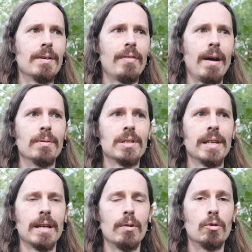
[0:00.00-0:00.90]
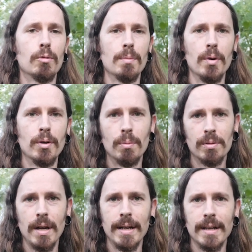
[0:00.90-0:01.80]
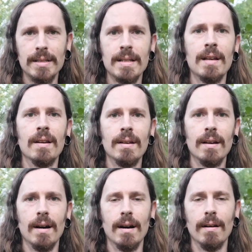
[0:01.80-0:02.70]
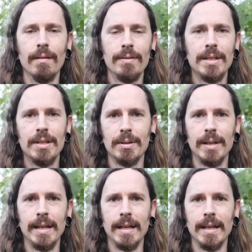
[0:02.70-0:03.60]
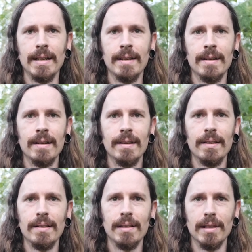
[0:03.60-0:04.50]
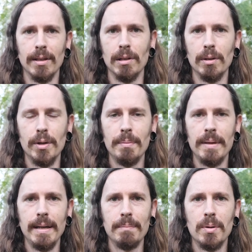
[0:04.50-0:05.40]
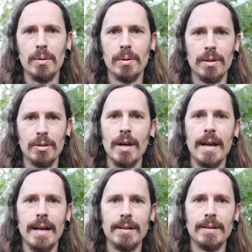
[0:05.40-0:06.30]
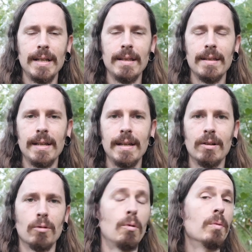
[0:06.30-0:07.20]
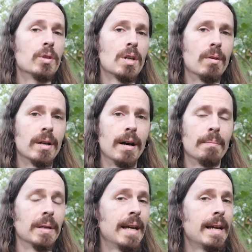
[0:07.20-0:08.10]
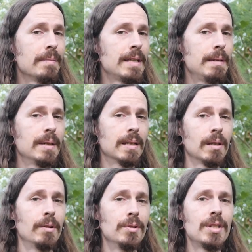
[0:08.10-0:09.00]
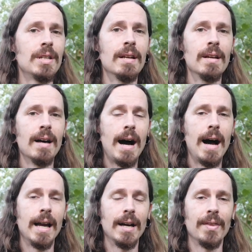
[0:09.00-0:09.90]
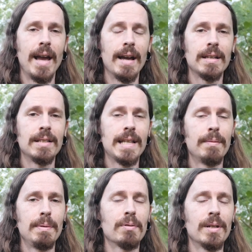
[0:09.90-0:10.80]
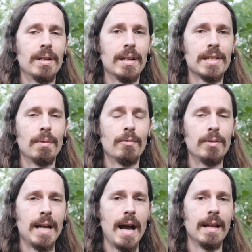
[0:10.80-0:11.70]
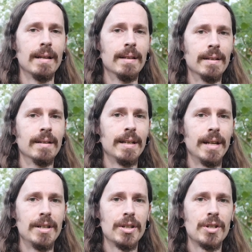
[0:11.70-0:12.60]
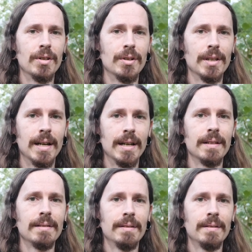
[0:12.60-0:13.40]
if that was like a hormonal product of hearing little Luna being born and crying or anything, or what was going on. But I am keeping close eye on that, because that'd be pretty awesome if we got an additional